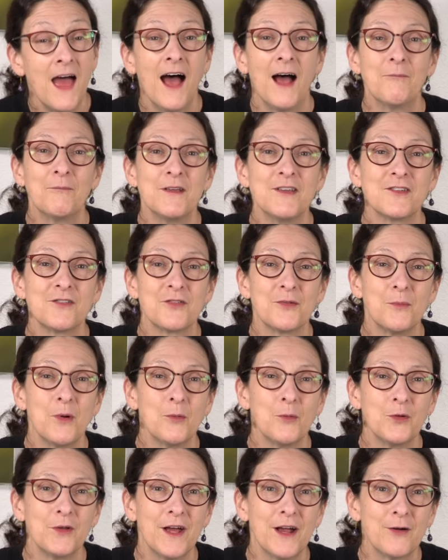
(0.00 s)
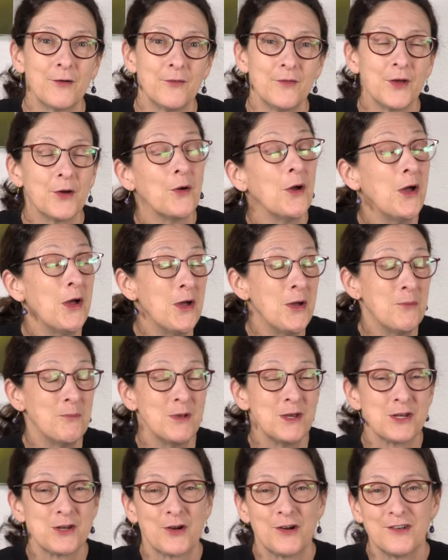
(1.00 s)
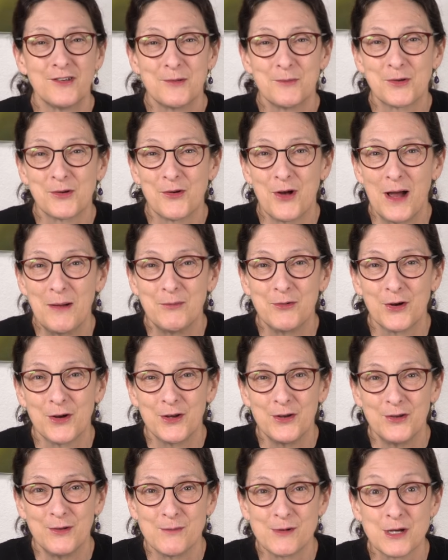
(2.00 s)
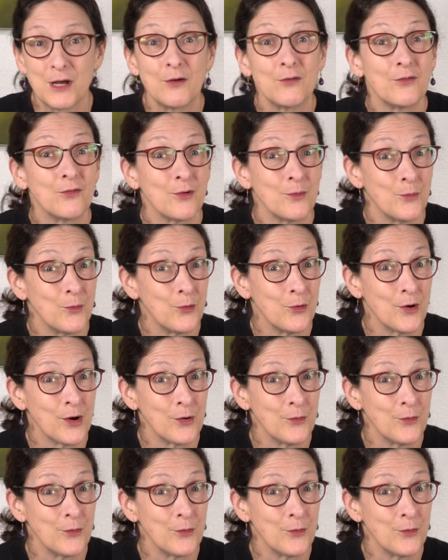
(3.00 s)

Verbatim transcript: I'm Lisa from Mobile Tech Review. Be sure to subscribe to our YouTube channel for more